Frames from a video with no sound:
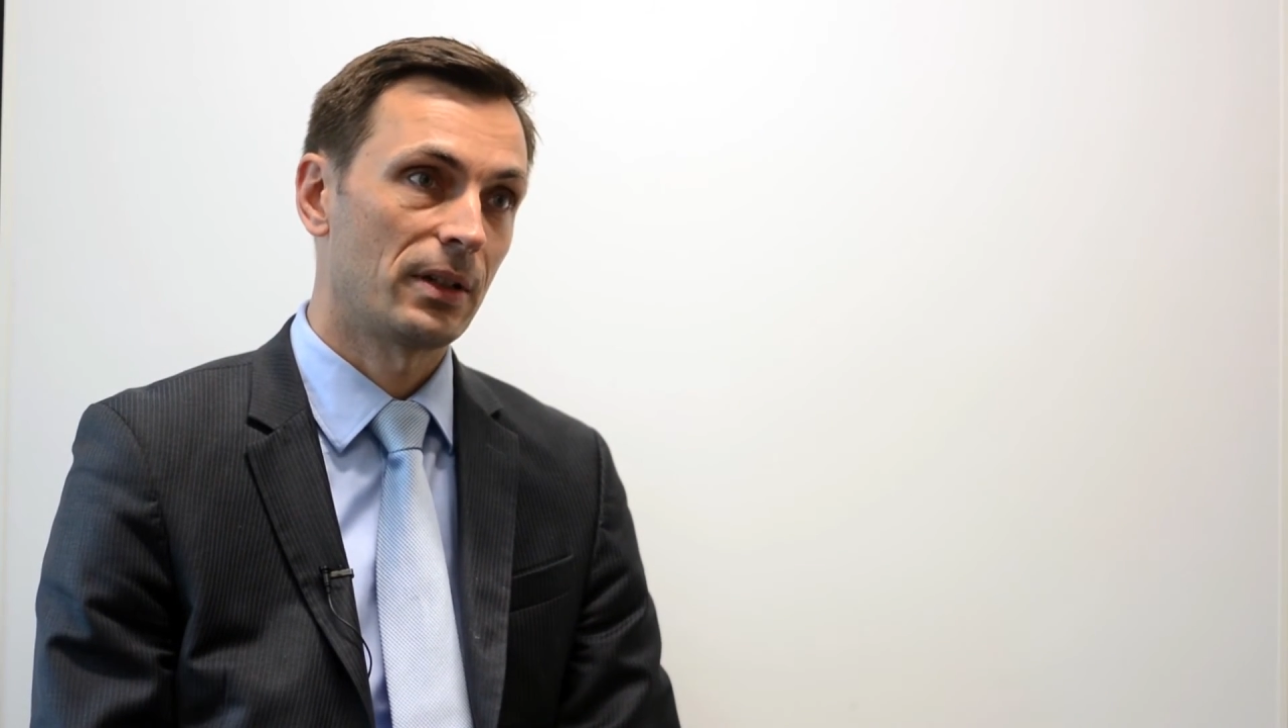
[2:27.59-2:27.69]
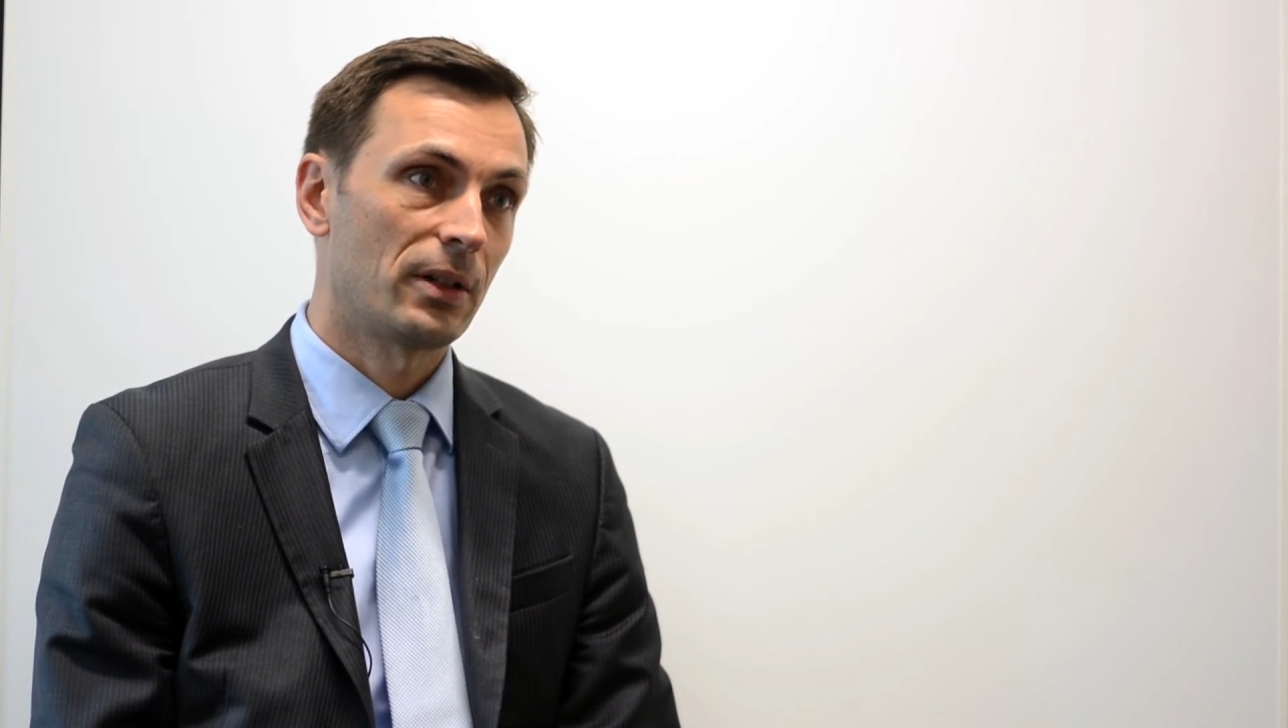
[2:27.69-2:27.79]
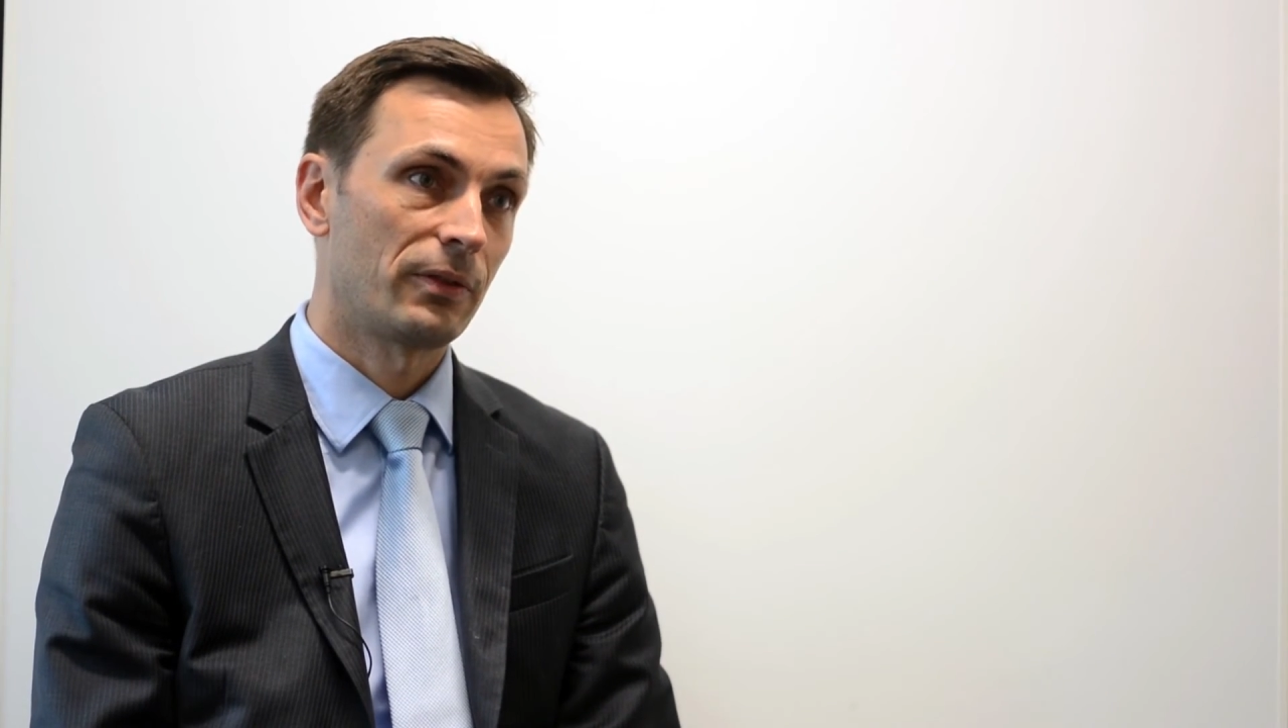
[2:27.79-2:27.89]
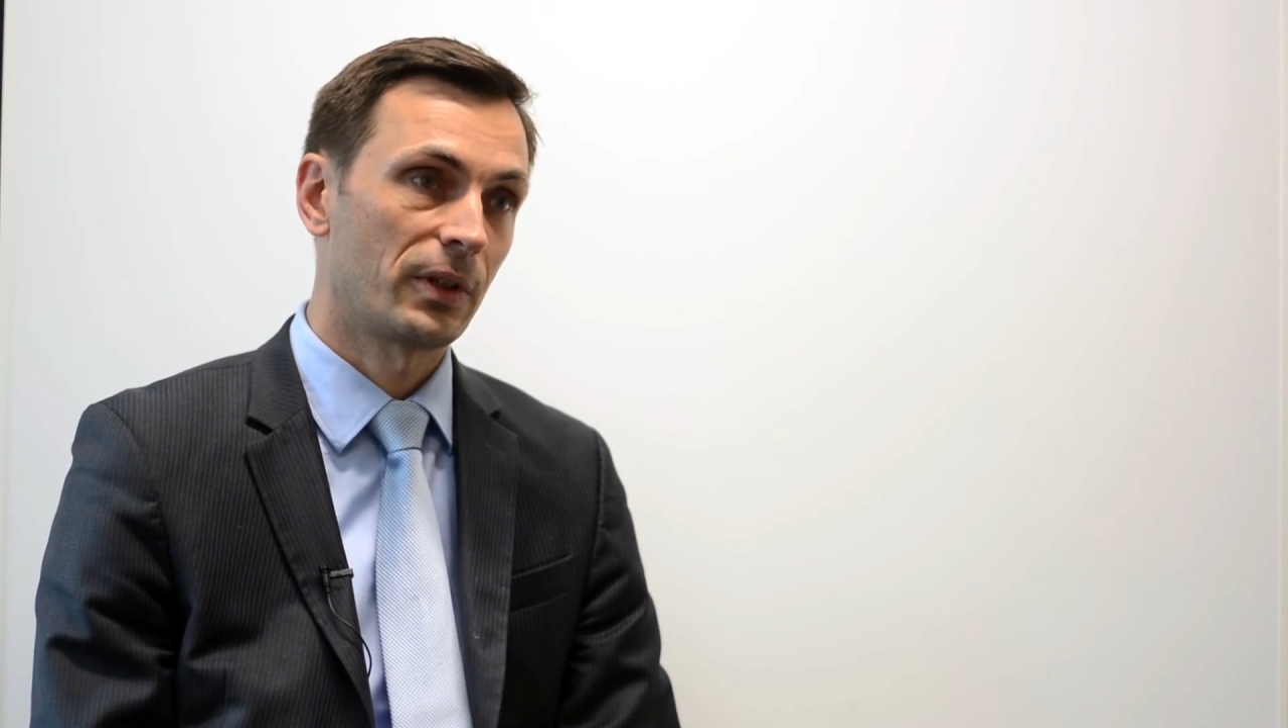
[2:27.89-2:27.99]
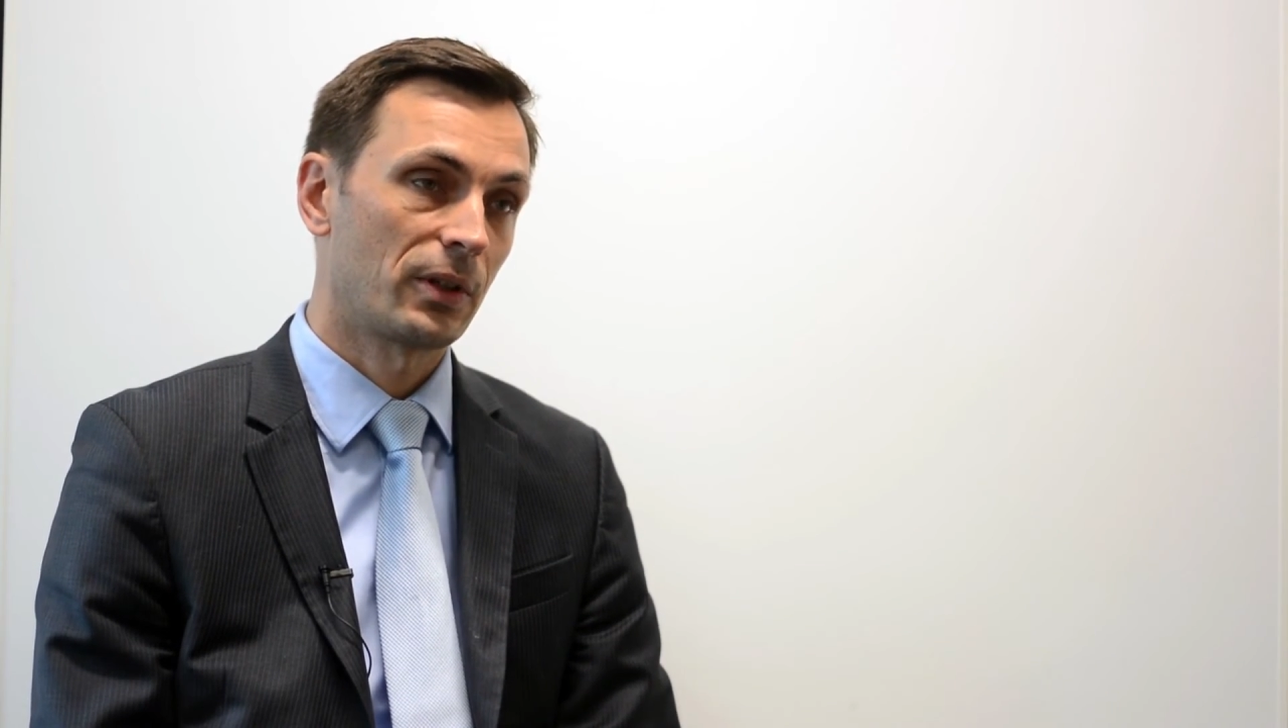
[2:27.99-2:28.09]

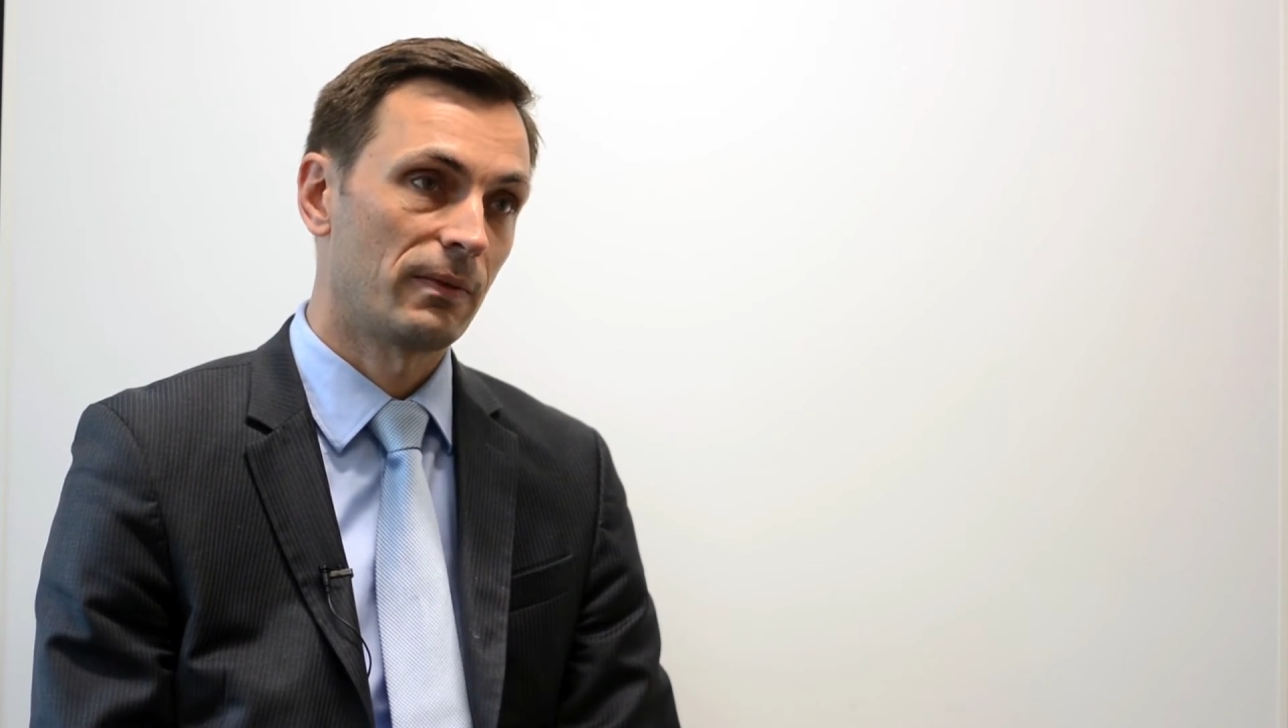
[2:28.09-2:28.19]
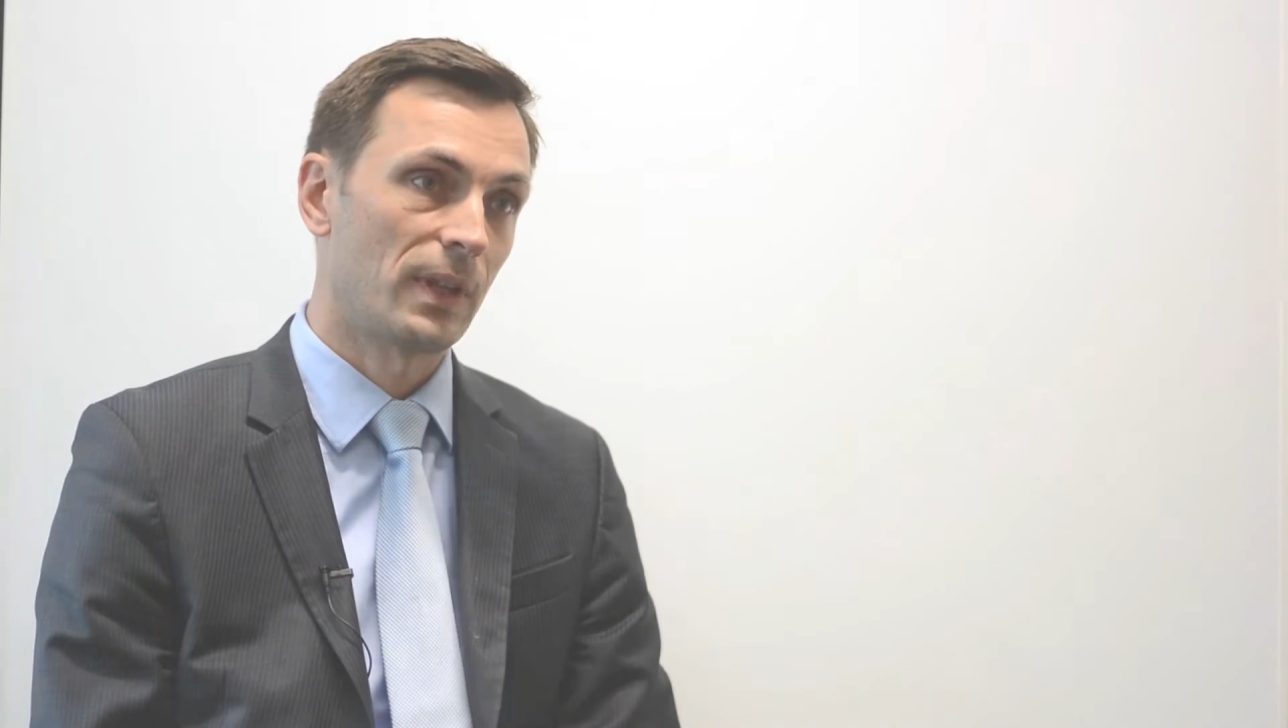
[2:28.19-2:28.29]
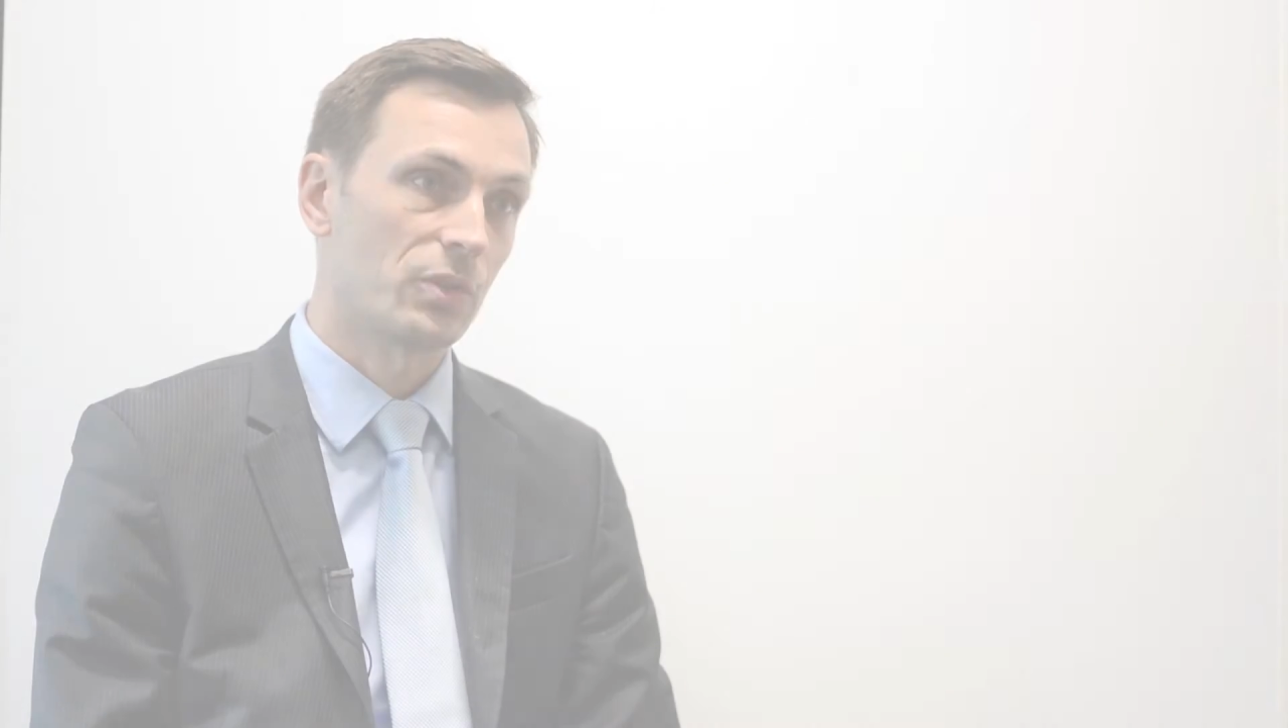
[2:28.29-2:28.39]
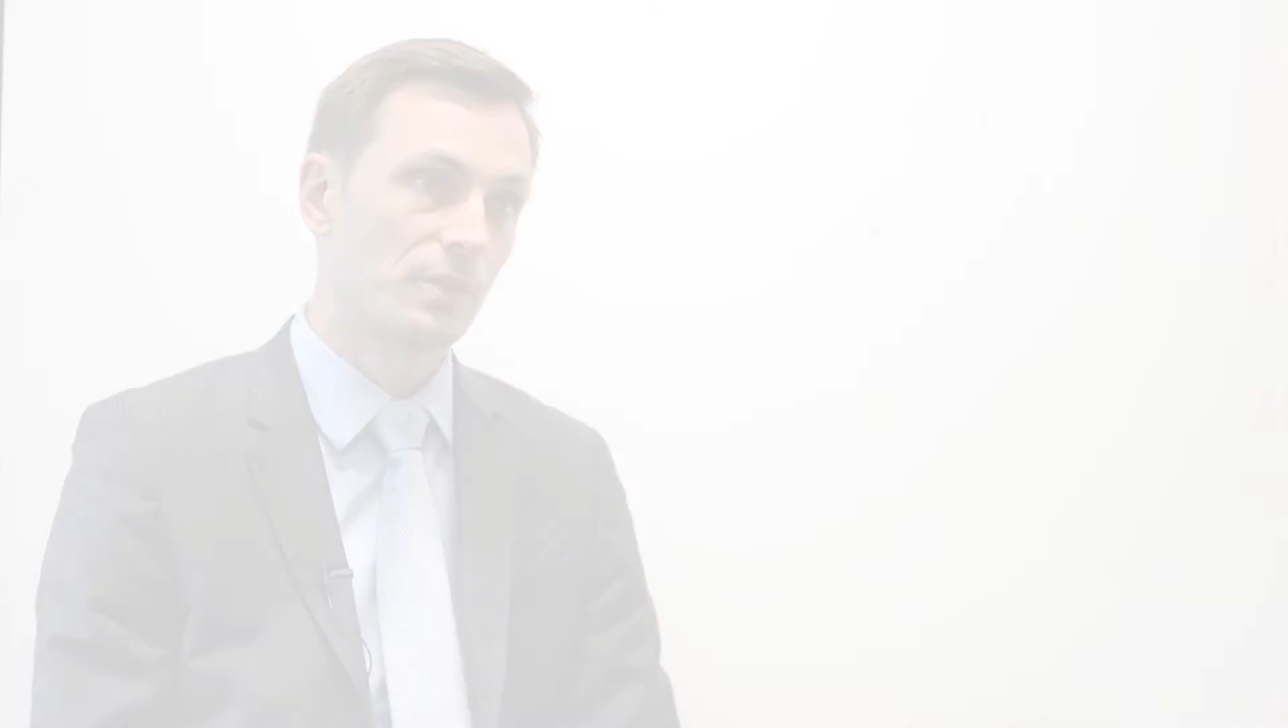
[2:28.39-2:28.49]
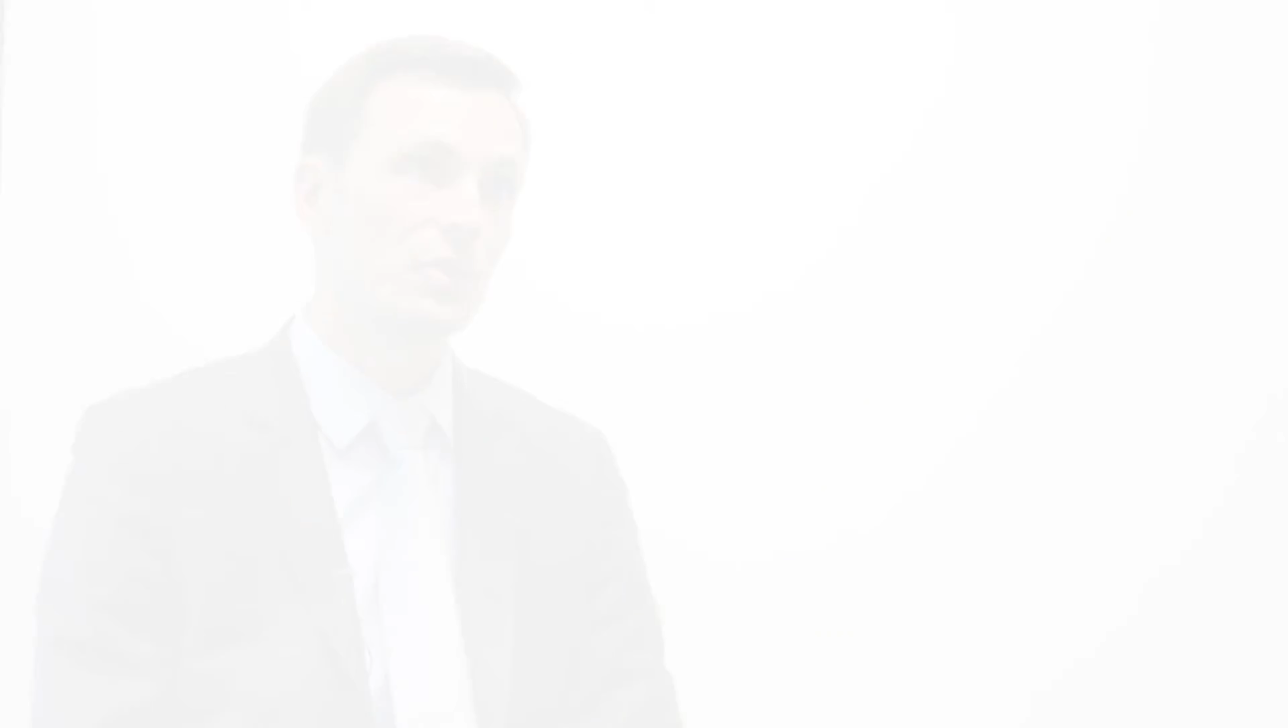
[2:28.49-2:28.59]
of the convention.